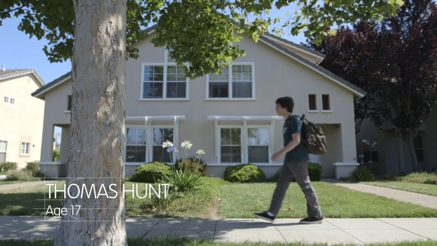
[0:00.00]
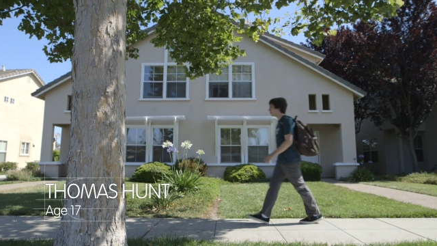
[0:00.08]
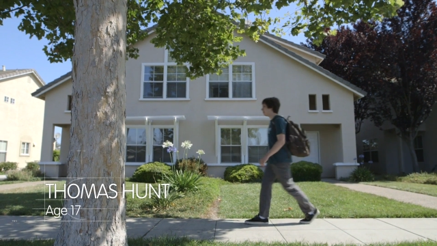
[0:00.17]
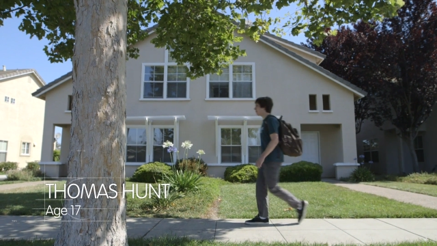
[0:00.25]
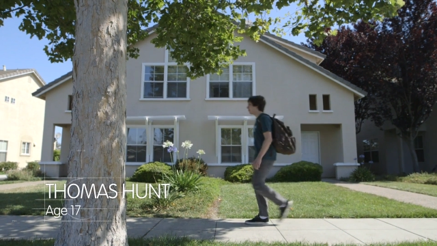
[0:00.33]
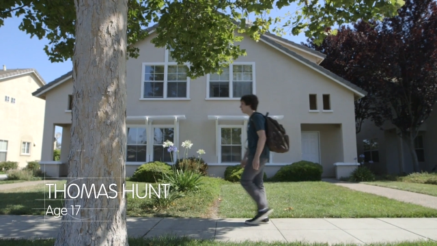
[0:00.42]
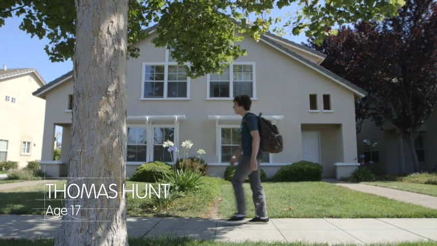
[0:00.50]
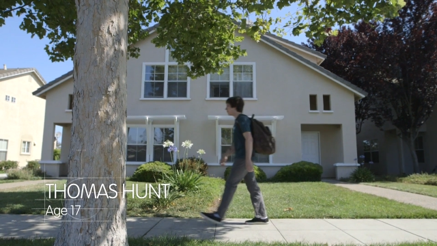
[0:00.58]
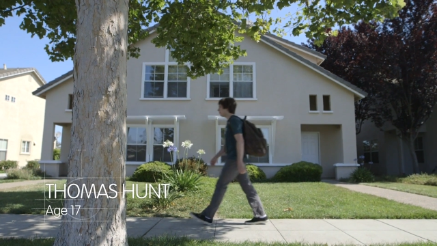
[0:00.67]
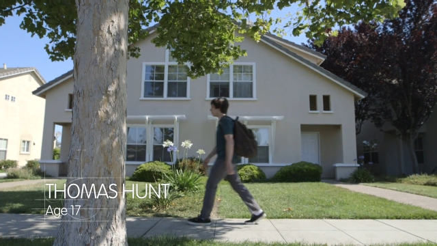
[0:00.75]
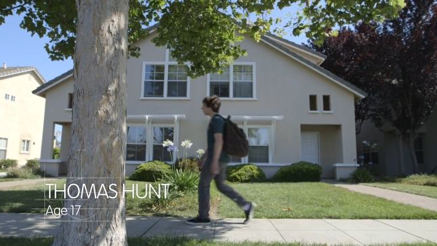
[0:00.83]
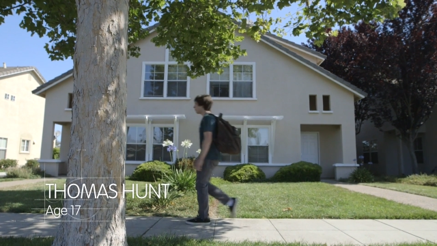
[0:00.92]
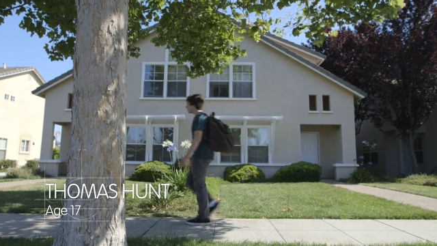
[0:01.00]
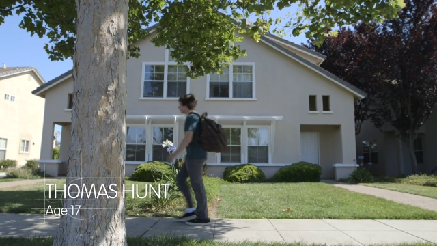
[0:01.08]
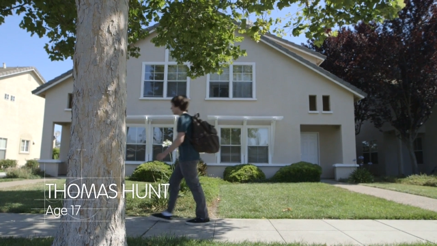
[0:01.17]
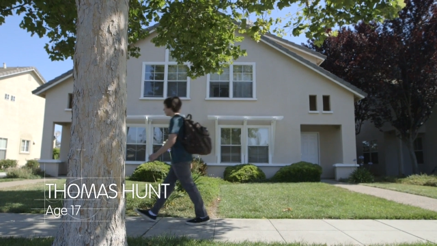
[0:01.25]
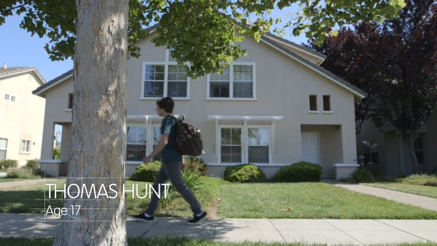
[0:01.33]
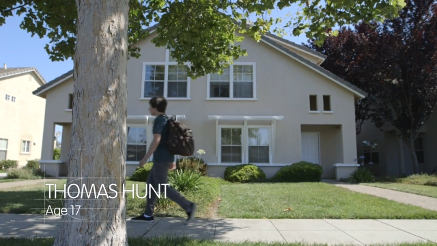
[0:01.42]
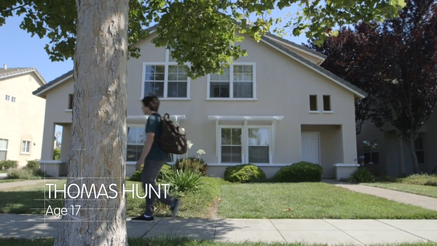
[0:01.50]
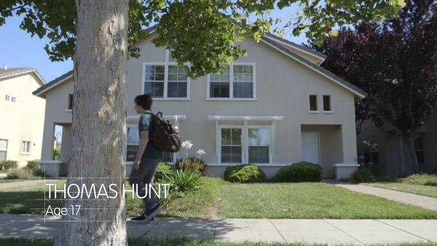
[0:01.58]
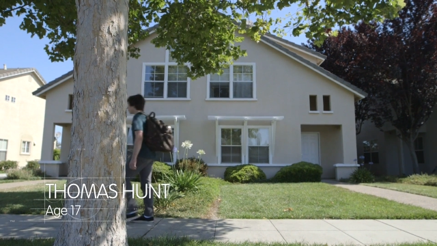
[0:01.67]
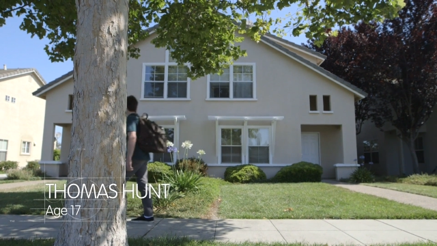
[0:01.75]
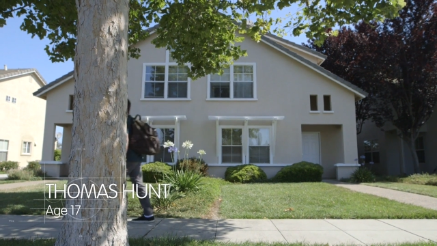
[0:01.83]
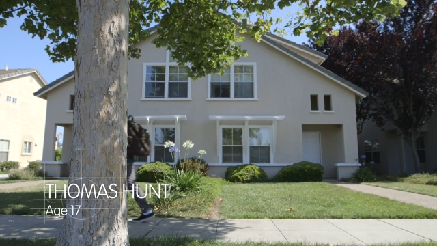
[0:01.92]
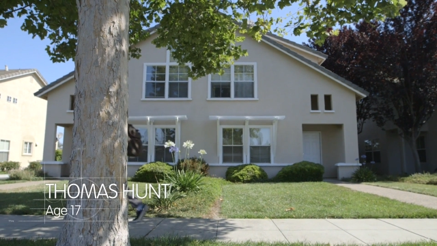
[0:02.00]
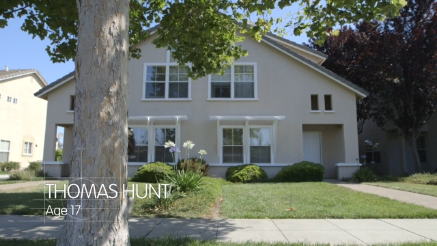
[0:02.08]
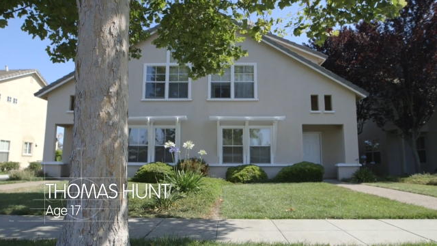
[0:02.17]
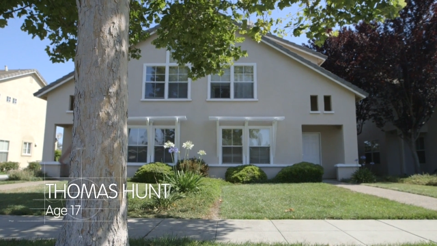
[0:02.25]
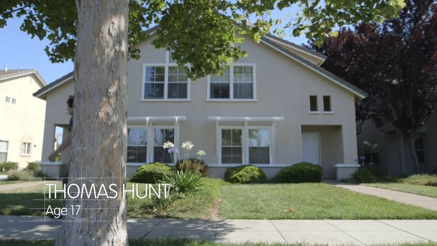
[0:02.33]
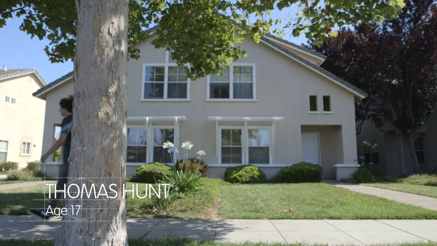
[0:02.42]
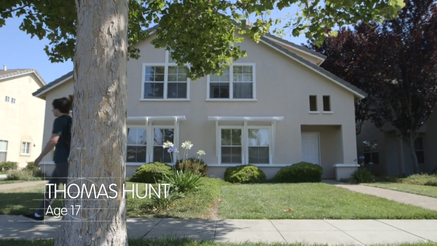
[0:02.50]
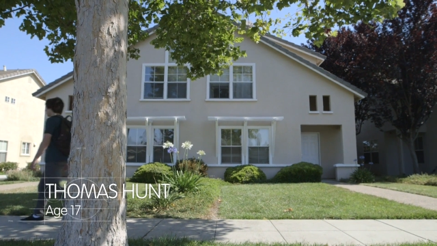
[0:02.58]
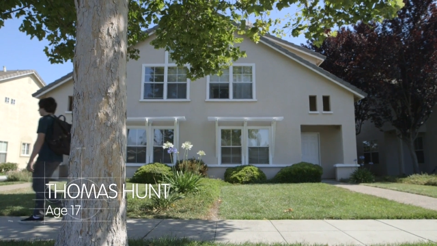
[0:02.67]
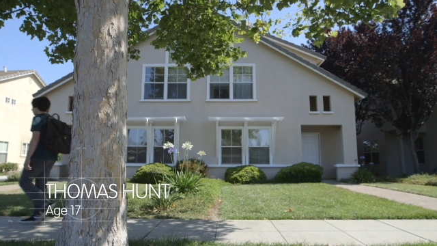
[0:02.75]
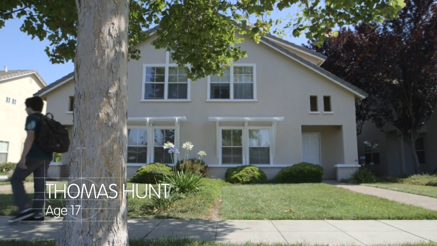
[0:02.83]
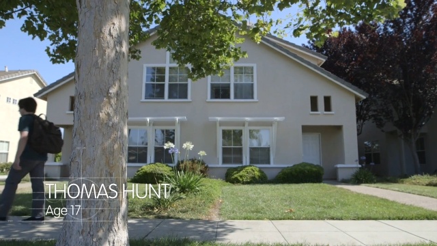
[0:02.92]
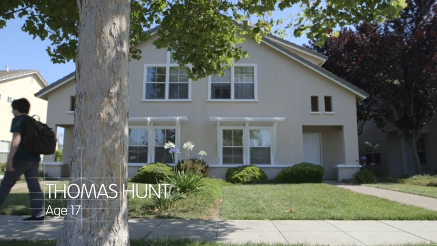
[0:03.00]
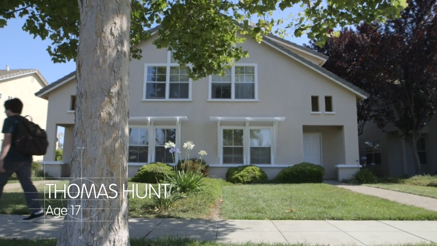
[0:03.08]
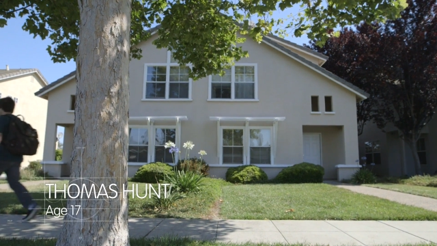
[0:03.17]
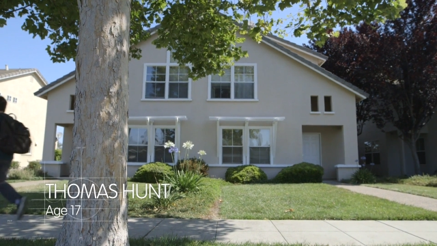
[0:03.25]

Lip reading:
Nobody's mouth can be seen.